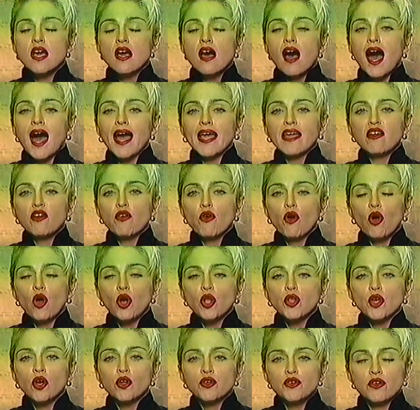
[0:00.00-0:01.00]
I
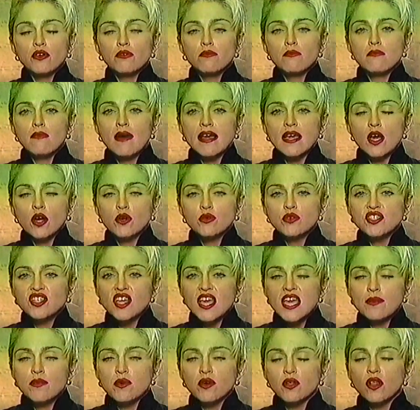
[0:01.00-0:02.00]
crawled under my own
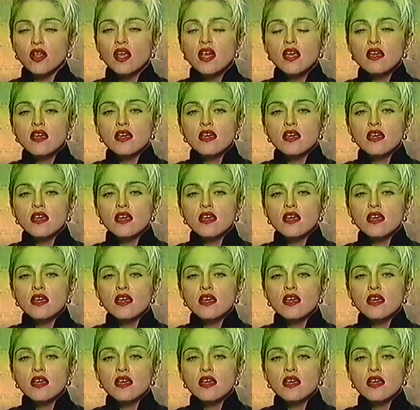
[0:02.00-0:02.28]
table.